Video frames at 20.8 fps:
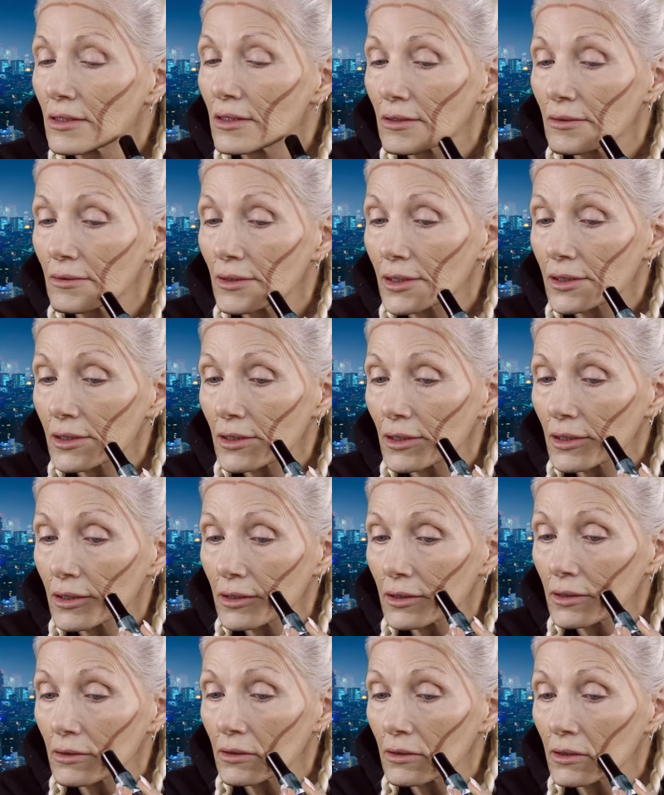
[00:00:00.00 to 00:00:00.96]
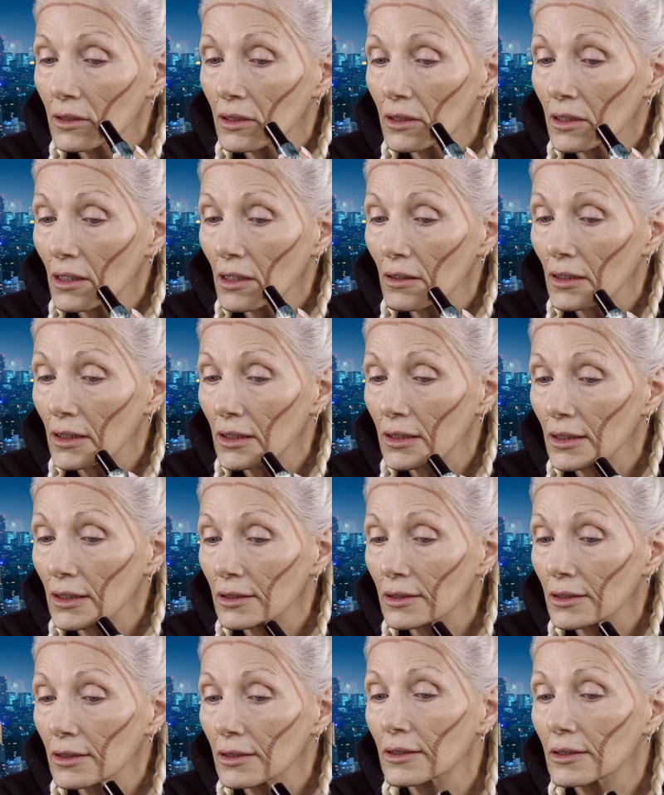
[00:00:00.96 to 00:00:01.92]
which I should have went all the way
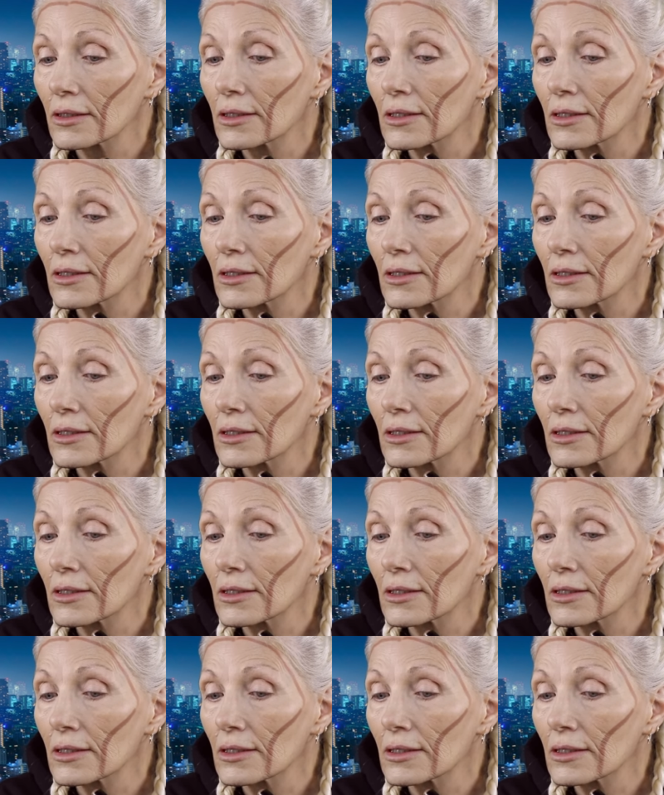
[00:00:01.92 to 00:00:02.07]
down there.